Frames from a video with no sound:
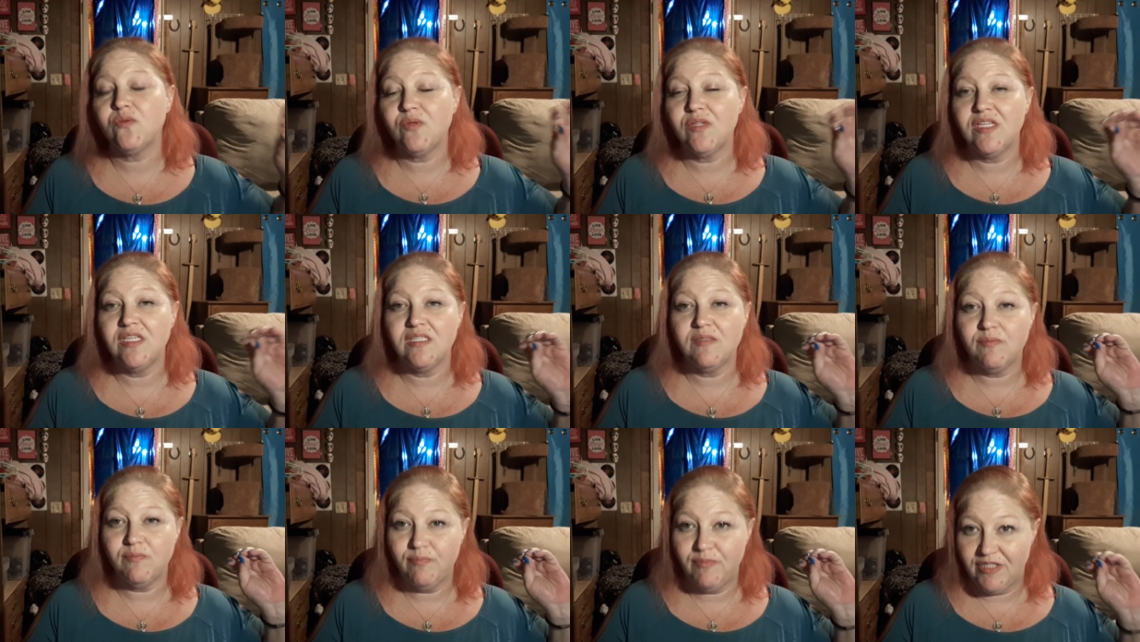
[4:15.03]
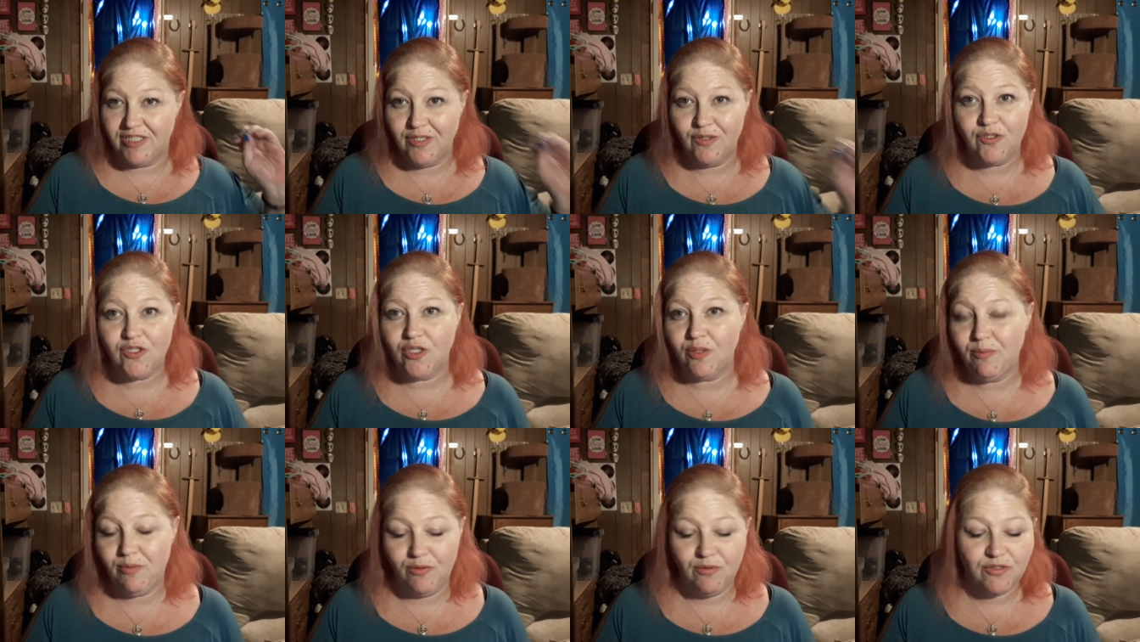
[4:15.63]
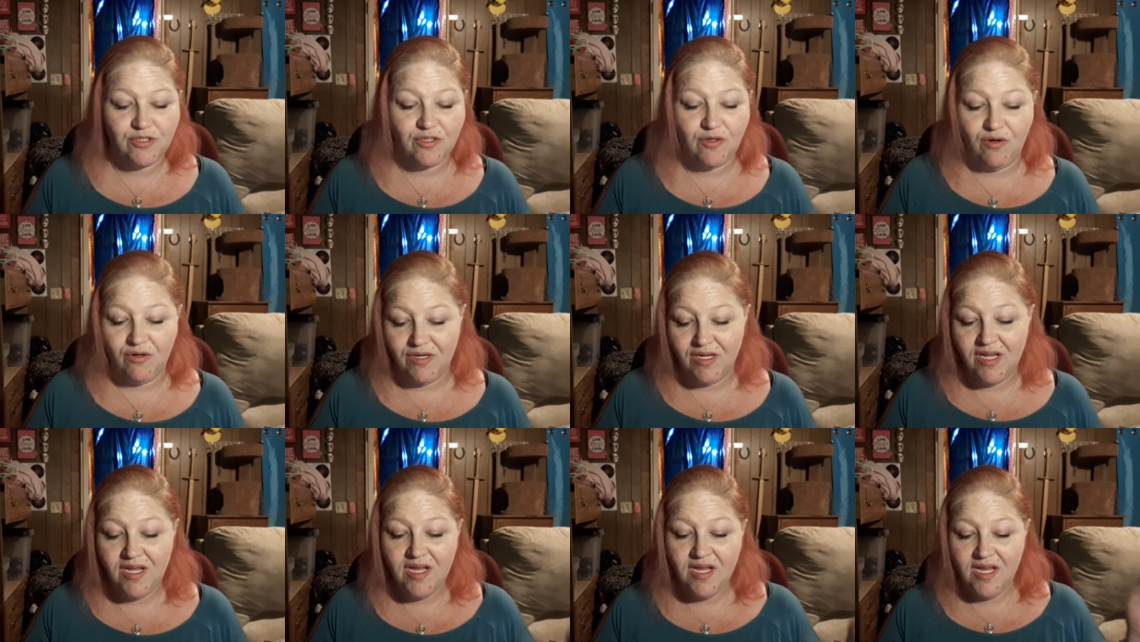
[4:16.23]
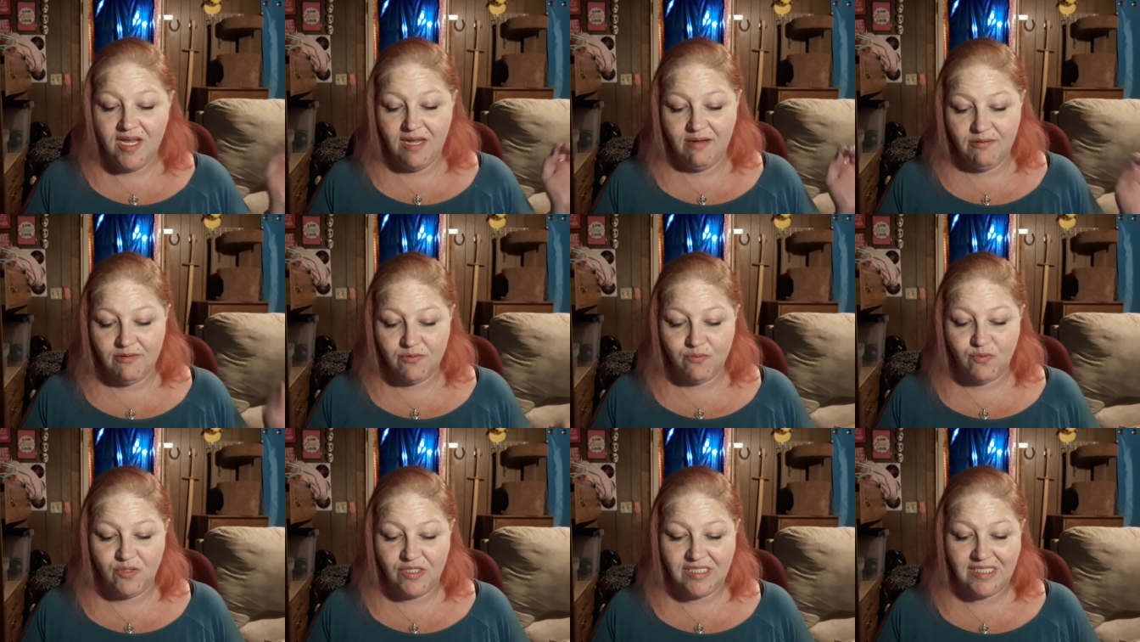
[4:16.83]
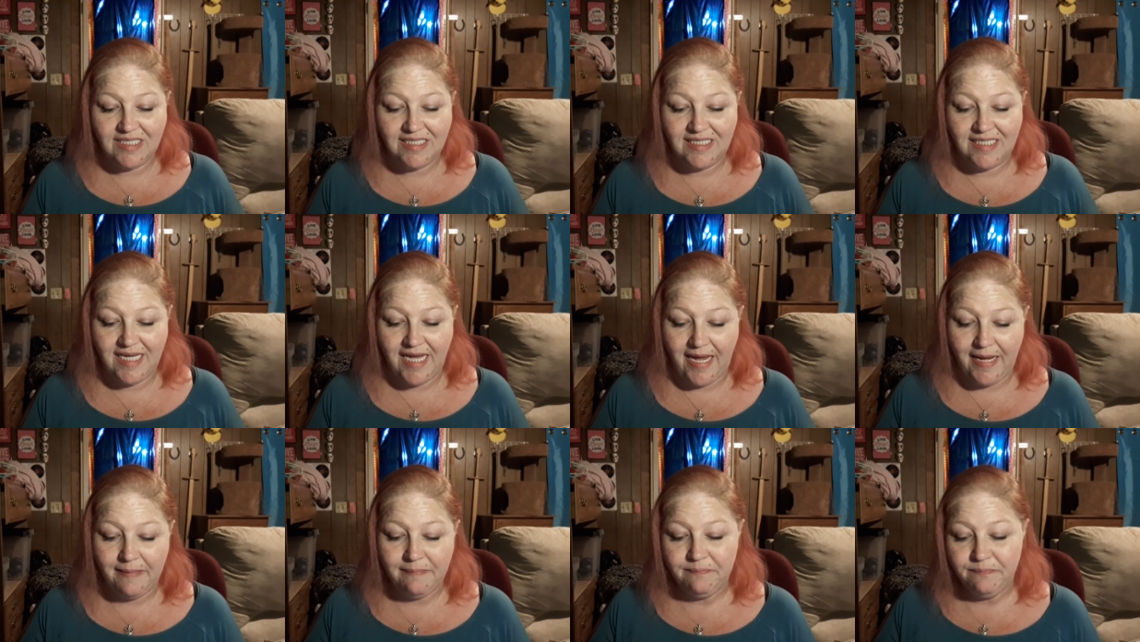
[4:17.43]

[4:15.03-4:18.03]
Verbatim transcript: with his steel toe boots on, he was 168.